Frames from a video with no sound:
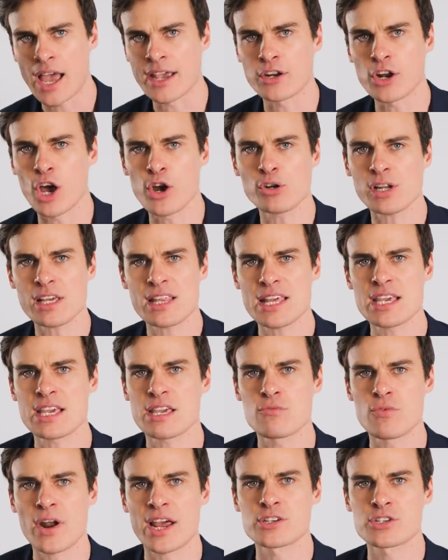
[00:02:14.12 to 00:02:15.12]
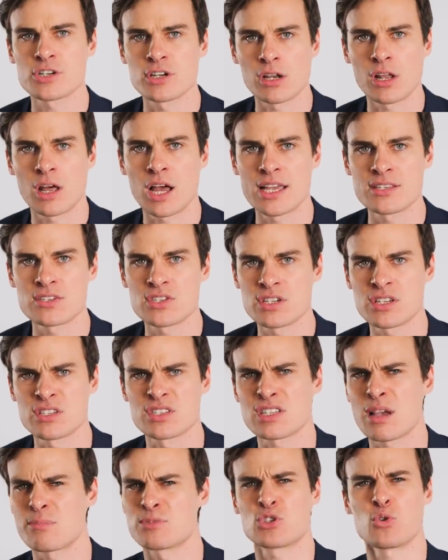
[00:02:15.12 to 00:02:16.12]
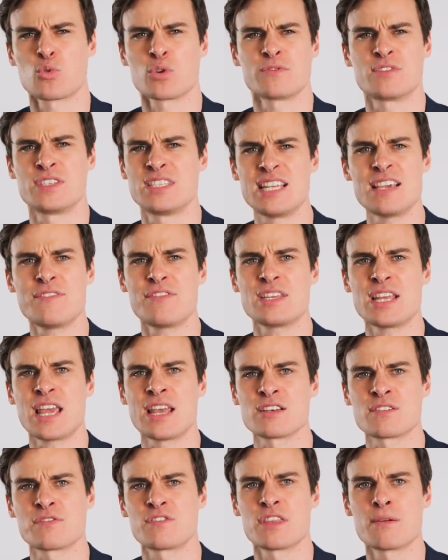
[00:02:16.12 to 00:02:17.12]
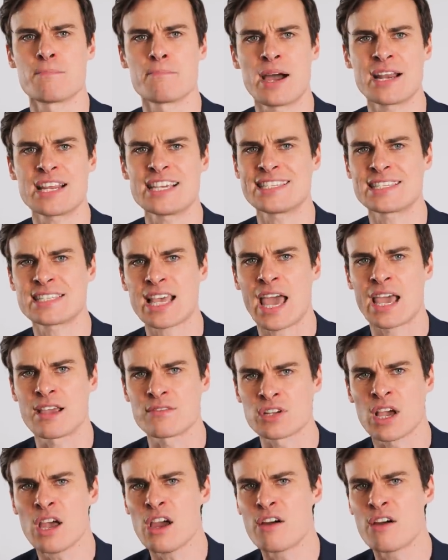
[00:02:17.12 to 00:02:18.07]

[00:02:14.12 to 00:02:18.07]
I can only think he rationalized it as some sort of dividend for the money saved